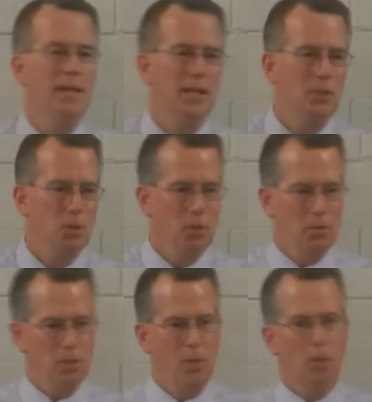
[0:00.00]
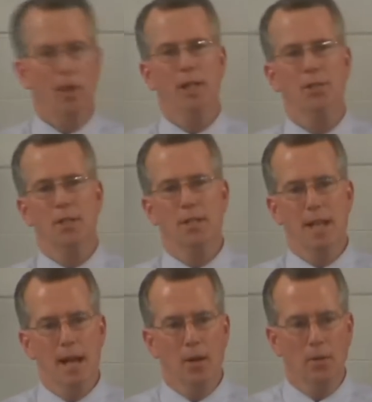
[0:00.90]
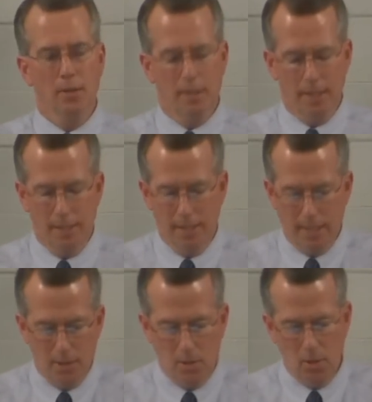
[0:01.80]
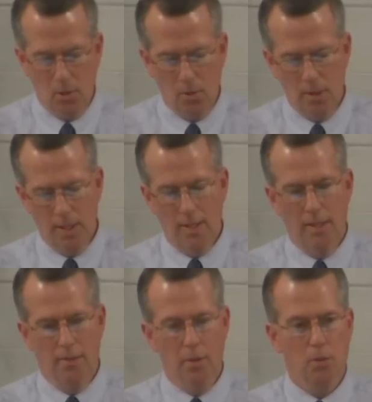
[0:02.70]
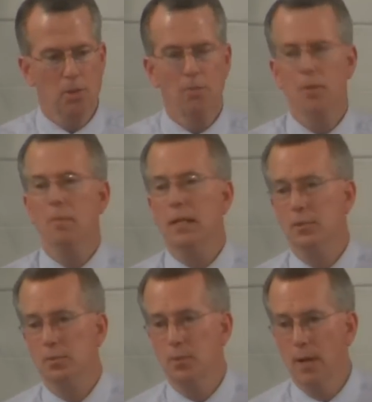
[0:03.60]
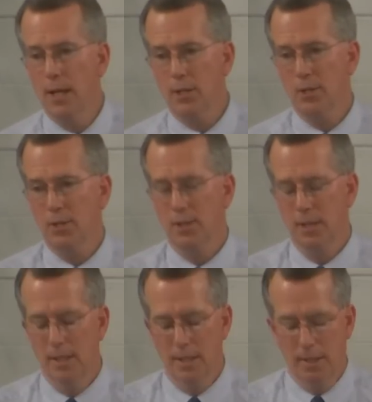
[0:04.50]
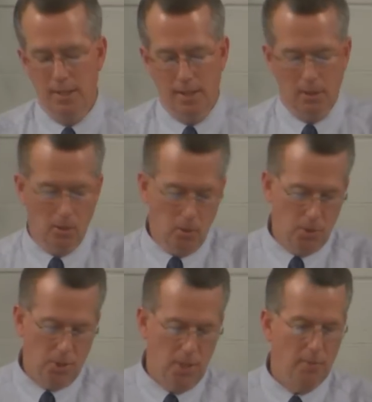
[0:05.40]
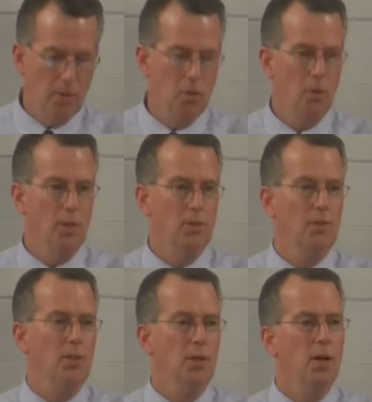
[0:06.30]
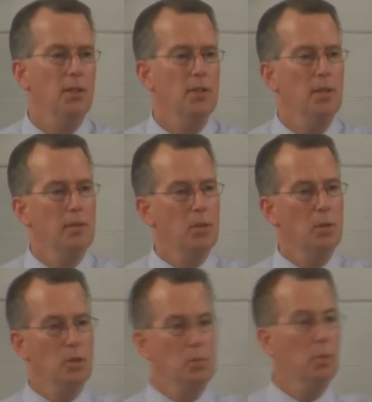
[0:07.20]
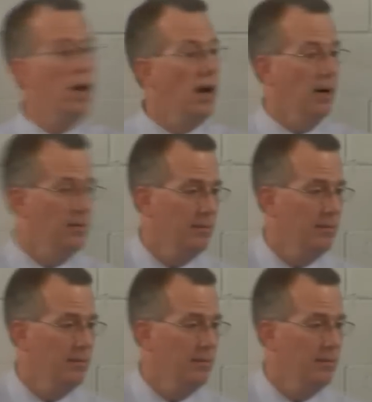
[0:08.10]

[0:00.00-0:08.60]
and sort of summarized it down uh, into those different means of grace that the Lord has given to us, that God has given to us prayer